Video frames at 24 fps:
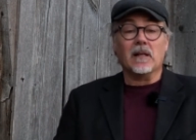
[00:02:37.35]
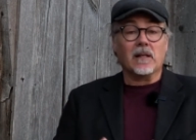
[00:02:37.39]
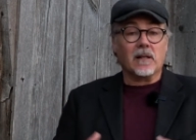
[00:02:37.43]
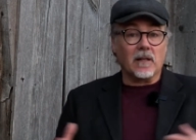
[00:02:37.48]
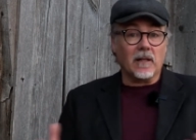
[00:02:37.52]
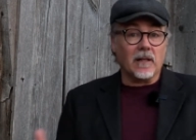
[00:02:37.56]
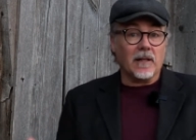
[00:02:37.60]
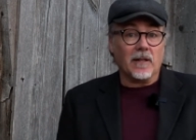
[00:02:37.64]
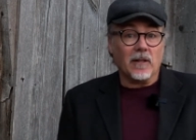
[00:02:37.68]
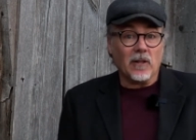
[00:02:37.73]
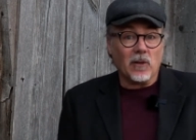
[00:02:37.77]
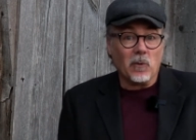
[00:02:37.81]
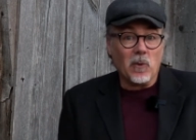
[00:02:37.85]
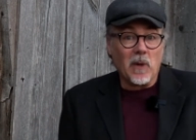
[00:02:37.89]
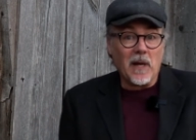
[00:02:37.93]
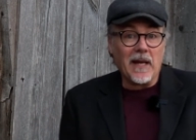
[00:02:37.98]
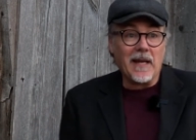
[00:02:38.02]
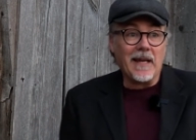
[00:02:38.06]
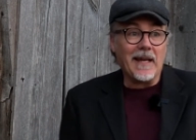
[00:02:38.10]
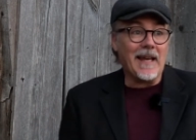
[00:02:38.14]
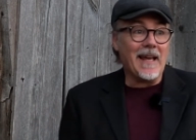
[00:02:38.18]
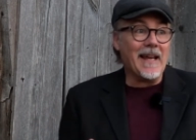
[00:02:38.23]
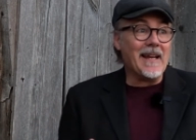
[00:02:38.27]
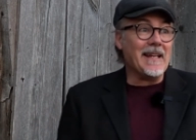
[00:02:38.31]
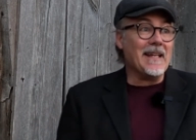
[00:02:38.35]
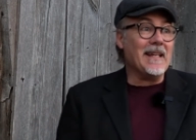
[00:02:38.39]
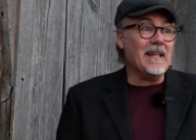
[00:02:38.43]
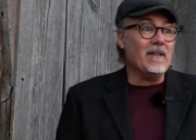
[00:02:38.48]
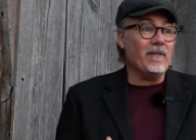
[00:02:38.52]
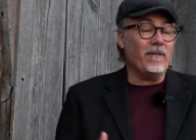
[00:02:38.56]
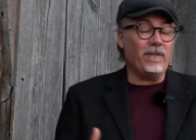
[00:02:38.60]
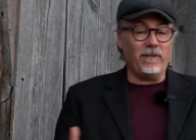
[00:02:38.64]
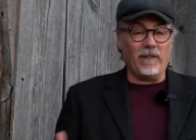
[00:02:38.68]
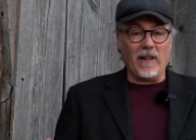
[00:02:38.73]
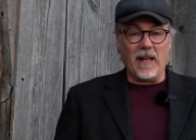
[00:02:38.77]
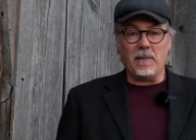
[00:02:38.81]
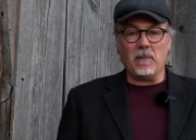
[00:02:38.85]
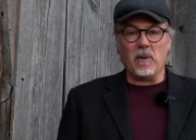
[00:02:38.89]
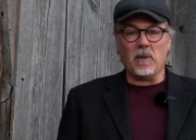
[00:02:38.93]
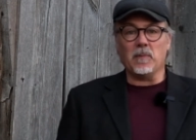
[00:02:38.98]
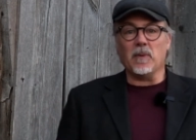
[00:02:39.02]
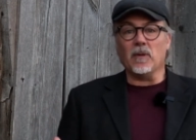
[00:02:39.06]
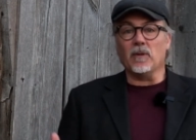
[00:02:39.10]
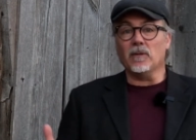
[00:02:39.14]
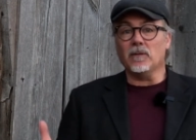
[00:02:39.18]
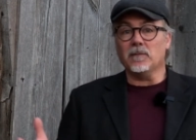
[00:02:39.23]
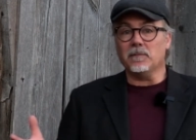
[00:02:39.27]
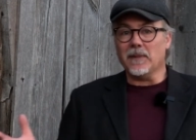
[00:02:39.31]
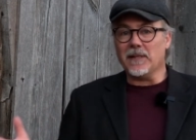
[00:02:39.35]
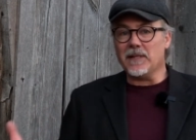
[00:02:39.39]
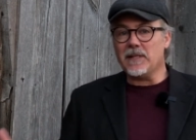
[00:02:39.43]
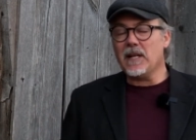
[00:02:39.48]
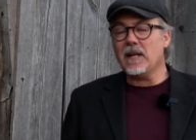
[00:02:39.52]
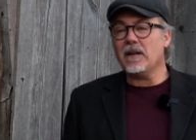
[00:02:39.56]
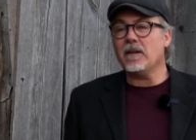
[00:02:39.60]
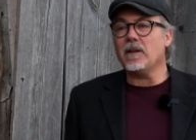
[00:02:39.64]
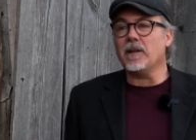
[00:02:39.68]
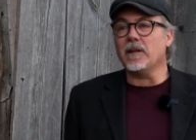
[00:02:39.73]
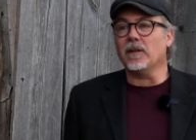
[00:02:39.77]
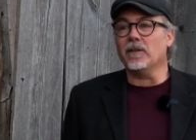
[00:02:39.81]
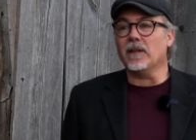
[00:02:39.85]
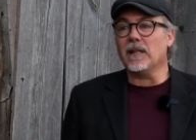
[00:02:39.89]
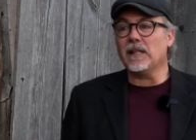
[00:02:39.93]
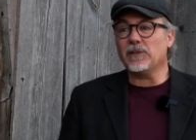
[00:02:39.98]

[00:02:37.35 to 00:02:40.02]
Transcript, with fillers: clear away any flammable material,